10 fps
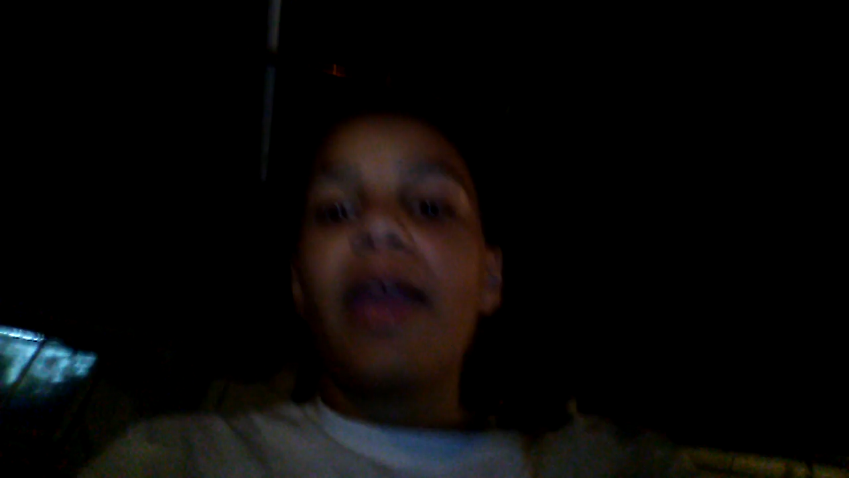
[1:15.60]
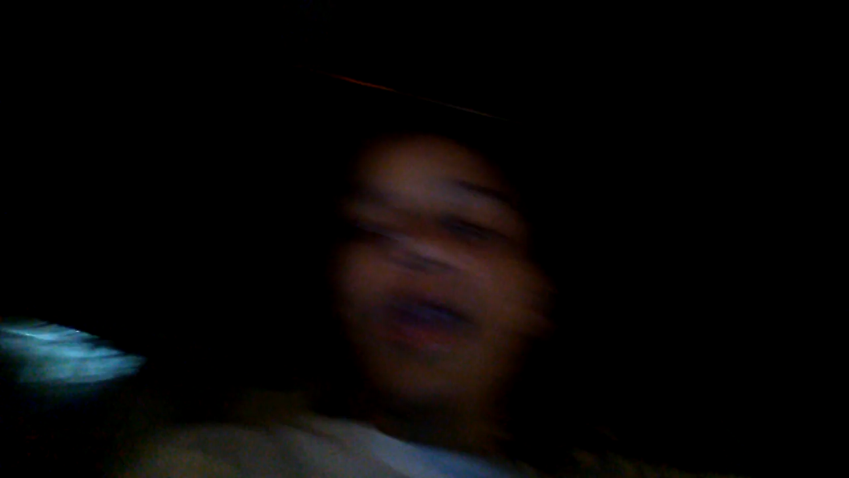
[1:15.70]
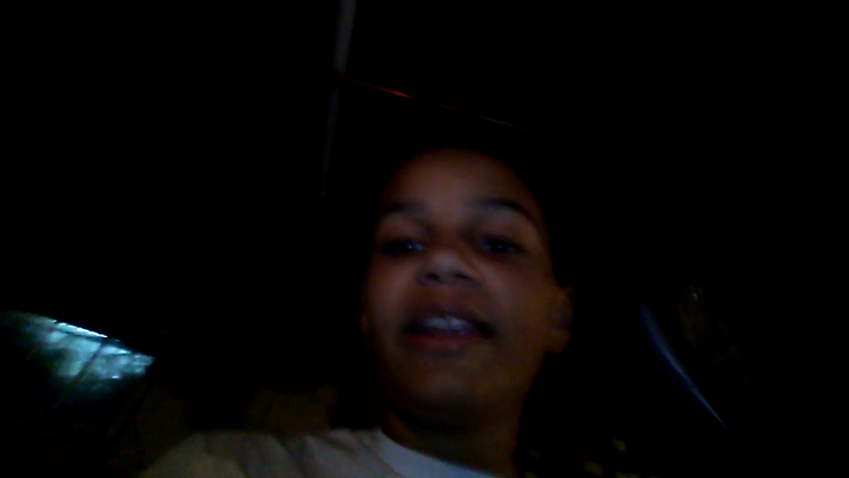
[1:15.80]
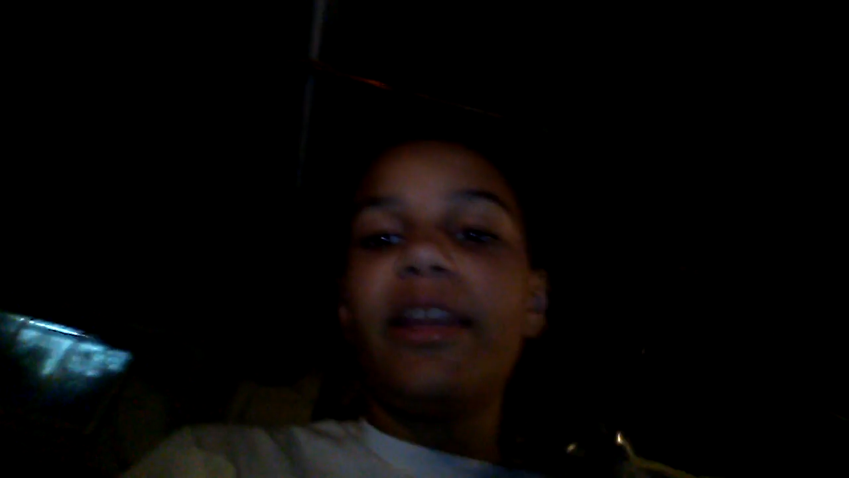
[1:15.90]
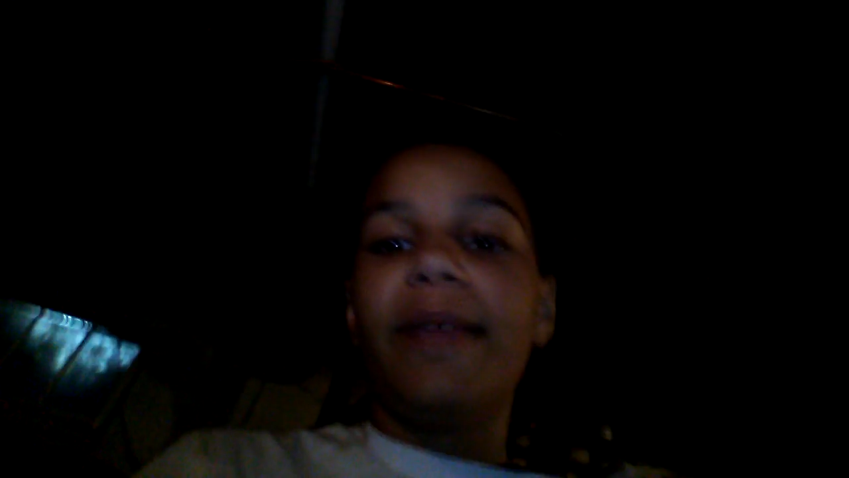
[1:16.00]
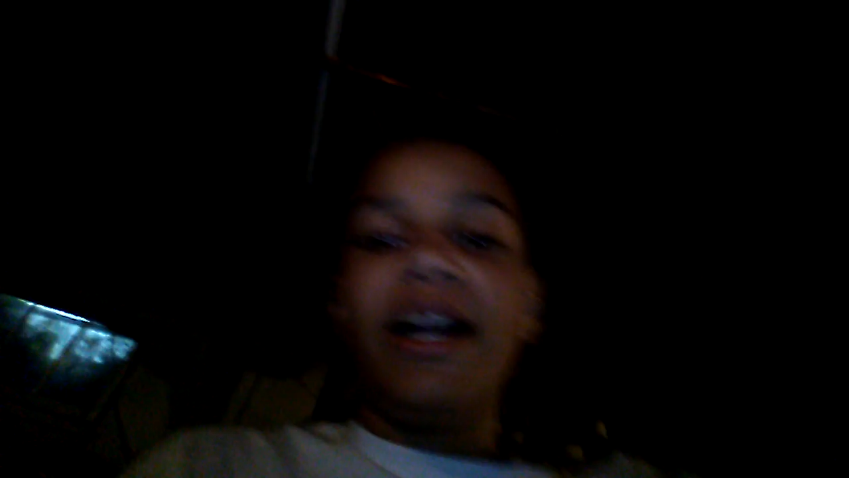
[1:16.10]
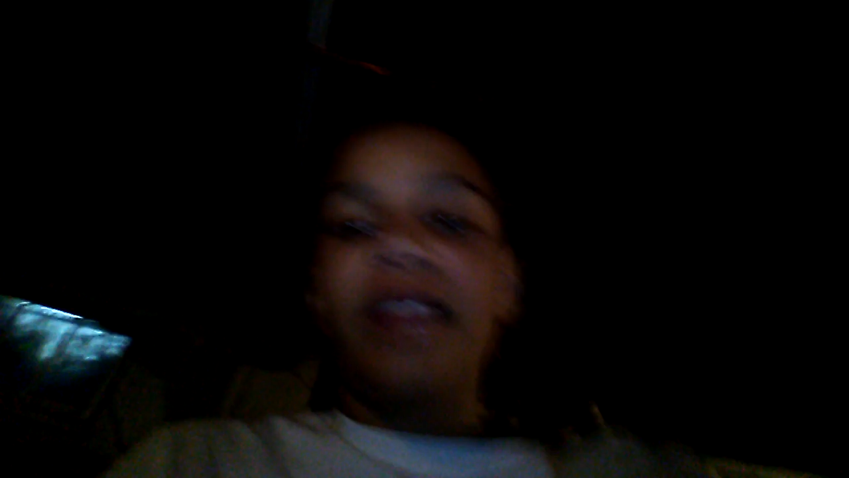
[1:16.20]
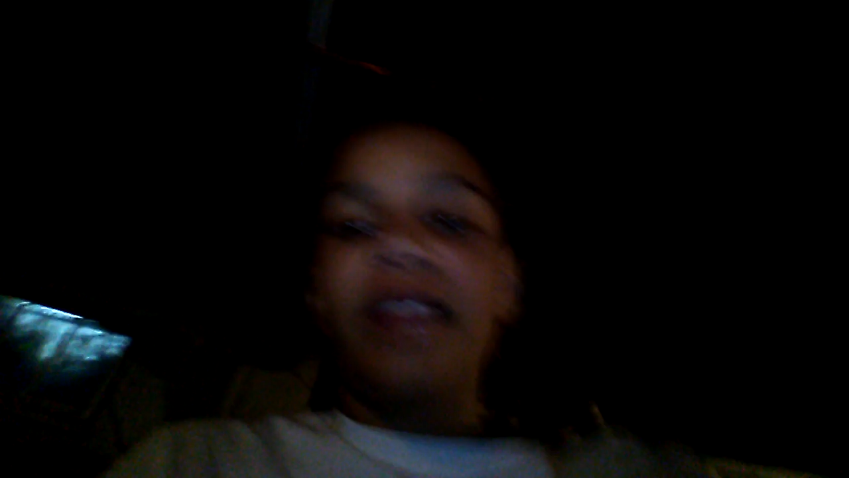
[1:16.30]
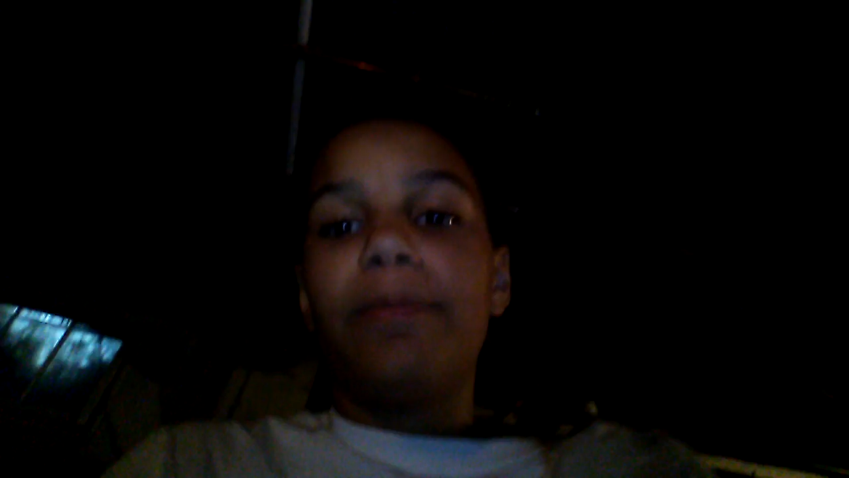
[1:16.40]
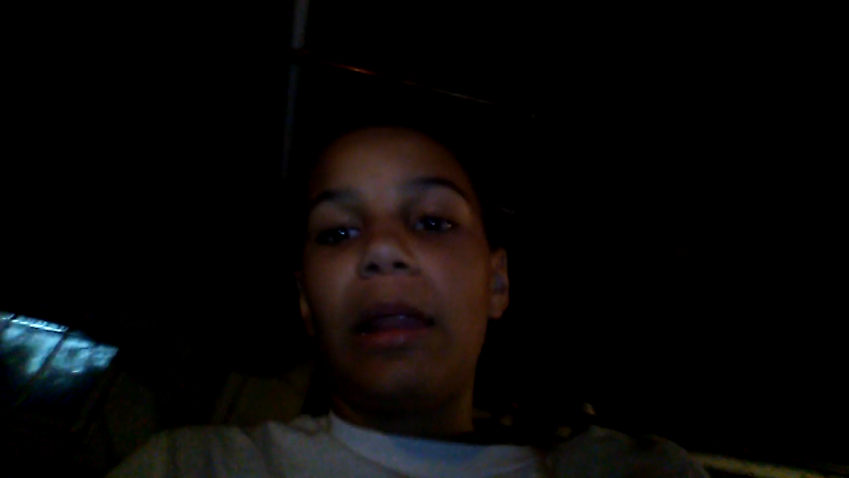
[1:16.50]
And anyway,
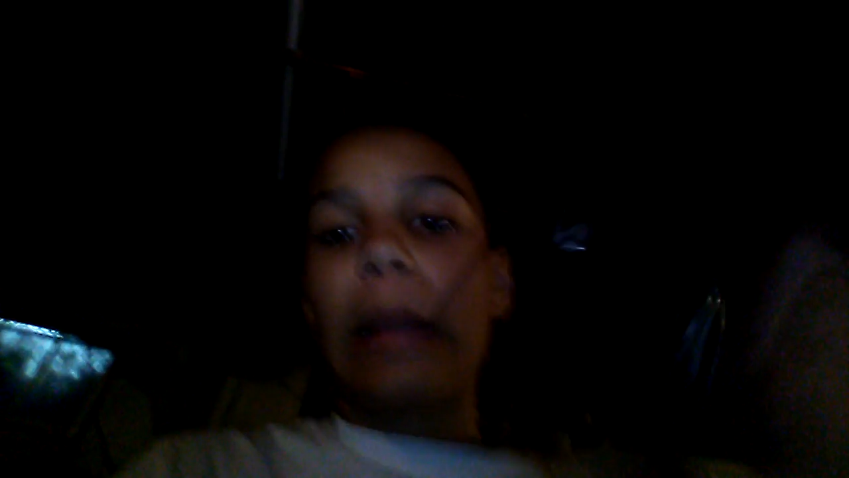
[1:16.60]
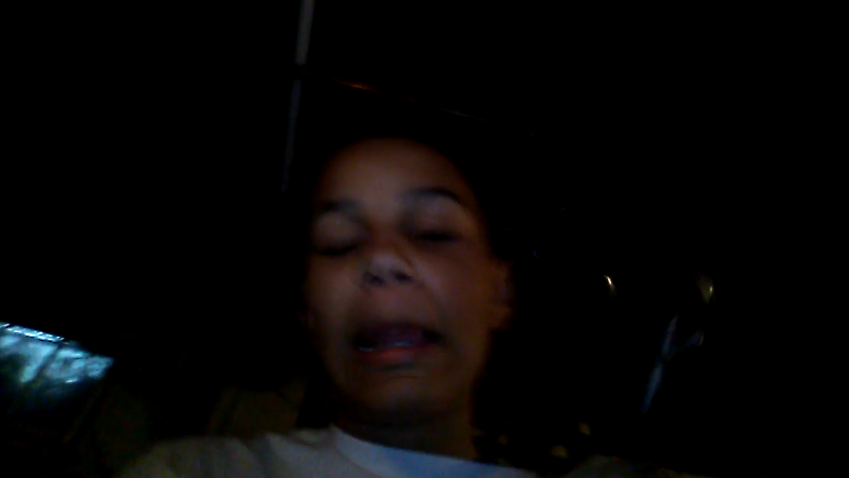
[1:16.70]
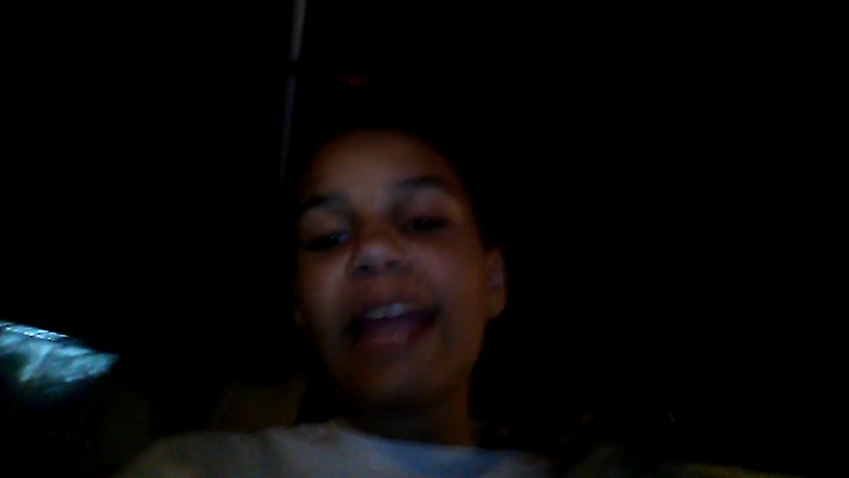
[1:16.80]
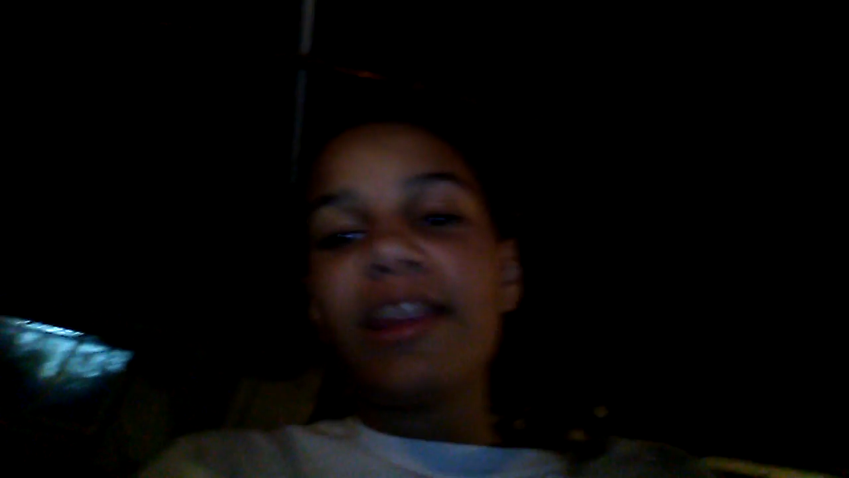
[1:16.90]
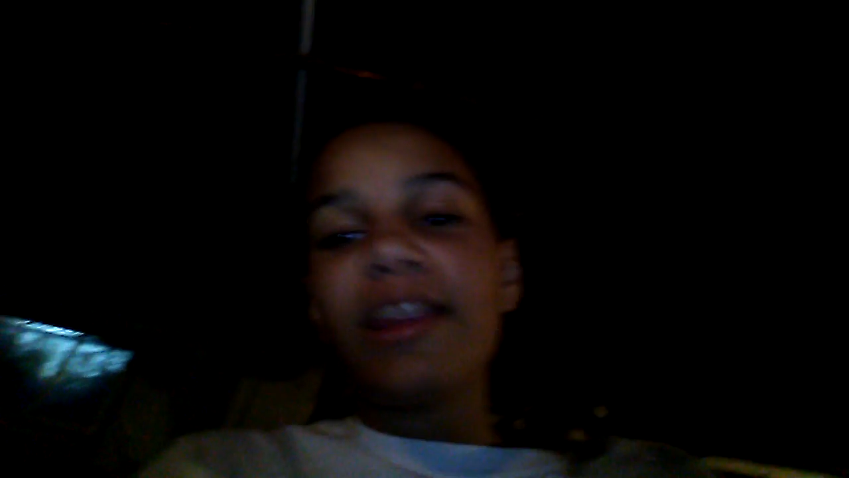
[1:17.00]
guys, but like